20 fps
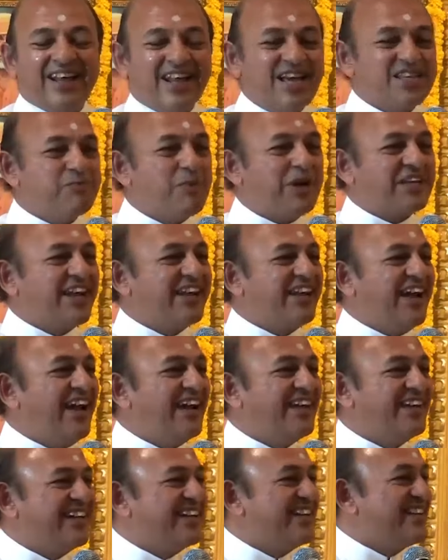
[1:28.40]
respected
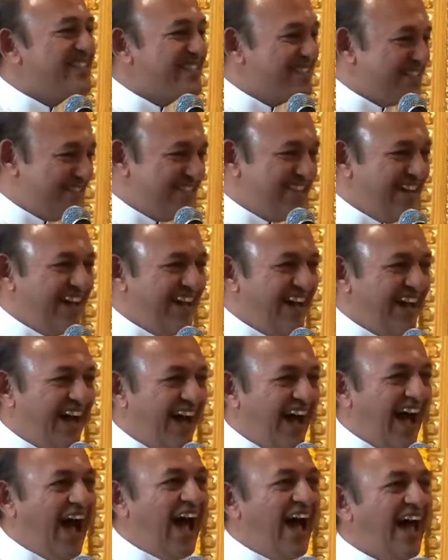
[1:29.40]
elders
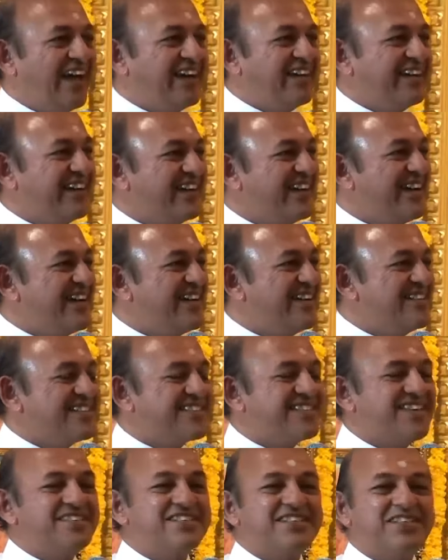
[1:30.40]
and dear
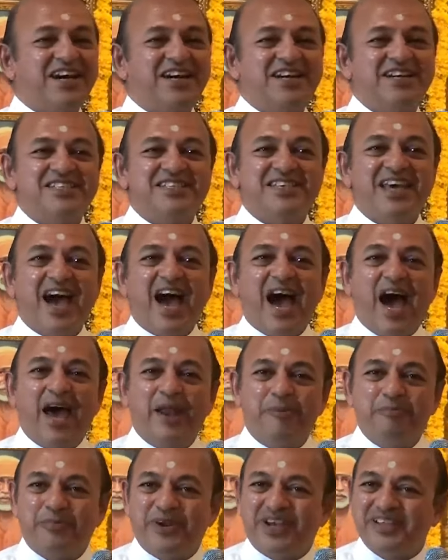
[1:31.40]
sisters
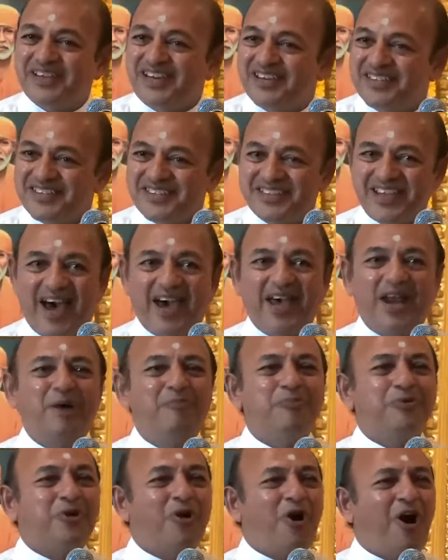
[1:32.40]
and brothers,
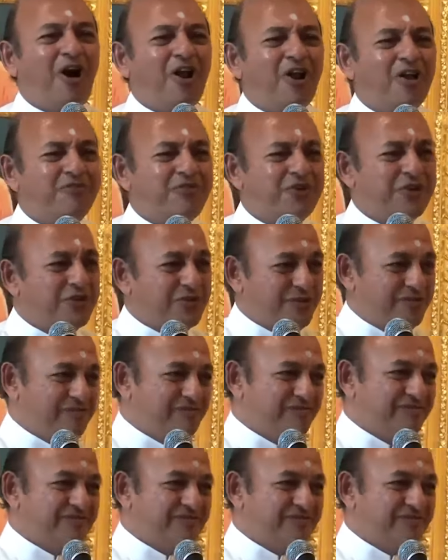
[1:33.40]
Sairam to all of you.